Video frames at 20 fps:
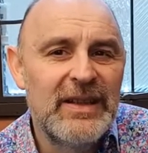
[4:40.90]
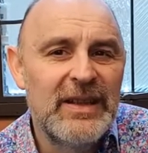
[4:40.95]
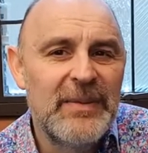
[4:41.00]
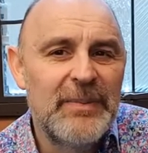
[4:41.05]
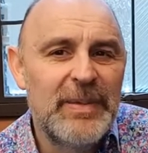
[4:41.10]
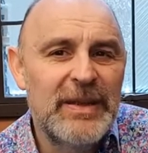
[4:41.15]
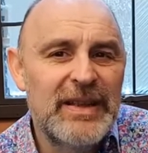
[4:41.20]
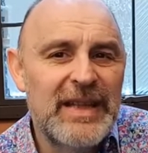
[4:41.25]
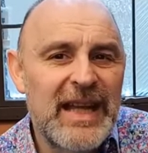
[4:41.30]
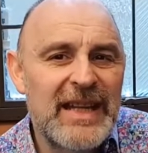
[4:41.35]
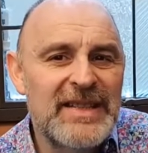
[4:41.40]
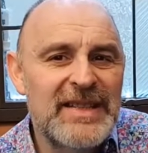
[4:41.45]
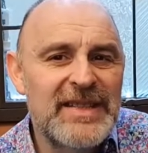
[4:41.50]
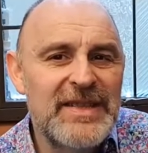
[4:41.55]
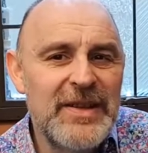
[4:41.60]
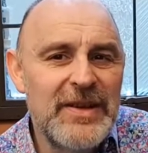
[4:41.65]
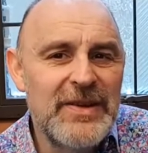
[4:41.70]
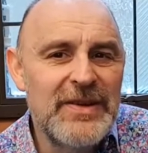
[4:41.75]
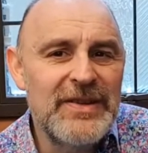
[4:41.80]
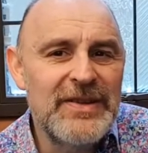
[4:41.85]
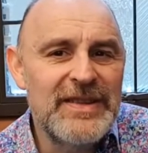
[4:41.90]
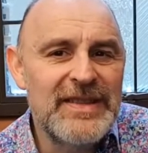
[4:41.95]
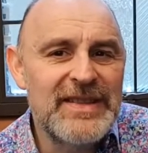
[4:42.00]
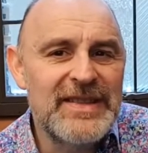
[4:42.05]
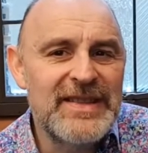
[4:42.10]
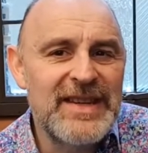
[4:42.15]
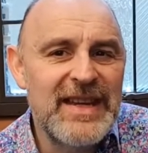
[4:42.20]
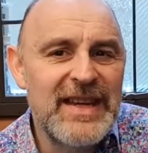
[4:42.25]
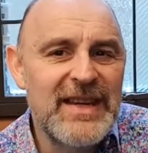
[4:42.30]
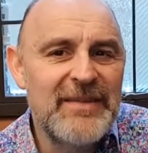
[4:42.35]
but that's not the
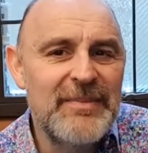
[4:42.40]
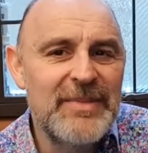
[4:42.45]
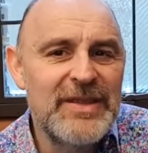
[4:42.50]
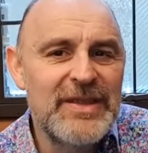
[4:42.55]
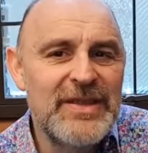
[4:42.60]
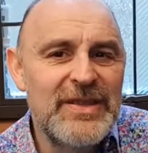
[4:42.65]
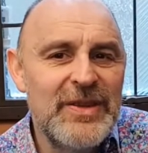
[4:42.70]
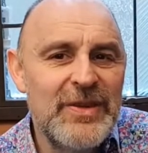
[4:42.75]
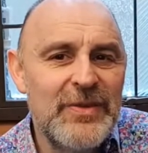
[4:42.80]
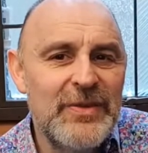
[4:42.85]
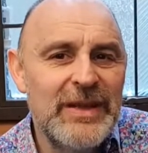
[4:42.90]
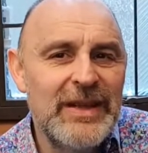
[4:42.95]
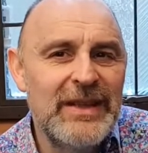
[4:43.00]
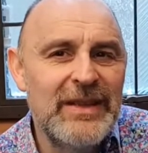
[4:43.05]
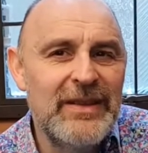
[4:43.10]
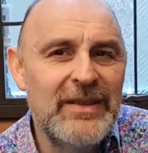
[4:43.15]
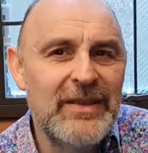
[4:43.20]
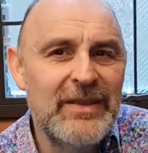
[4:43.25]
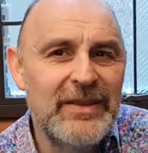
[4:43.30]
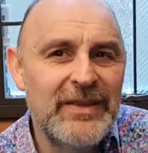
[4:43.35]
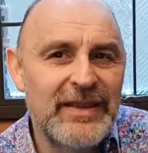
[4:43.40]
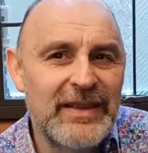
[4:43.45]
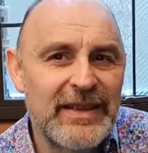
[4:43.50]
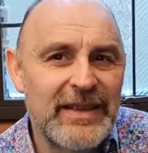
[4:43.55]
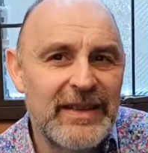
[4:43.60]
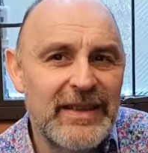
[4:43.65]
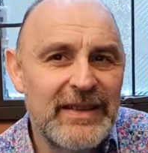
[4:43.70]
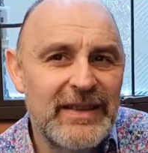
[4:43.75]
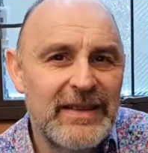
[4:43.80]
same as knowing nothing.